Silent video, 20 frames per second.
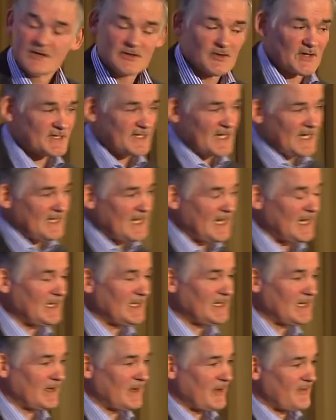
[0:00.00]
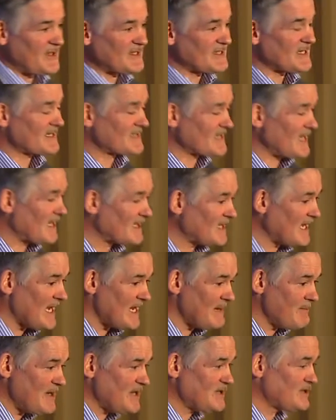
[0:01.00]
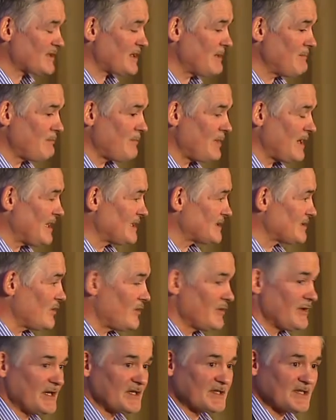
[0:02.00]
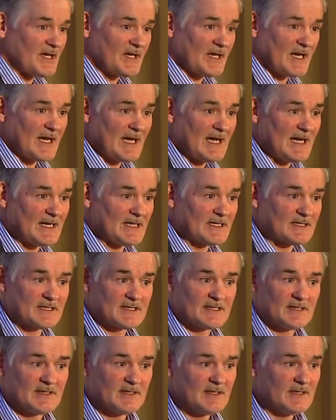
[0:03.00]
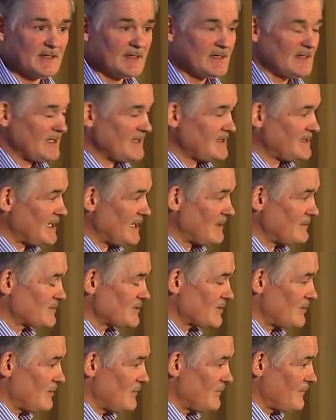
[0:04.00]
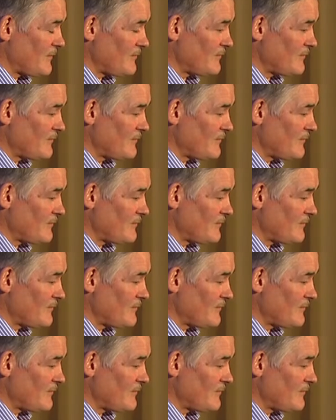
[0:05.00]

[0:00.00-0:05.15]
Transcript: So I said earlier that this has had a major impact on us, and it has, in terms of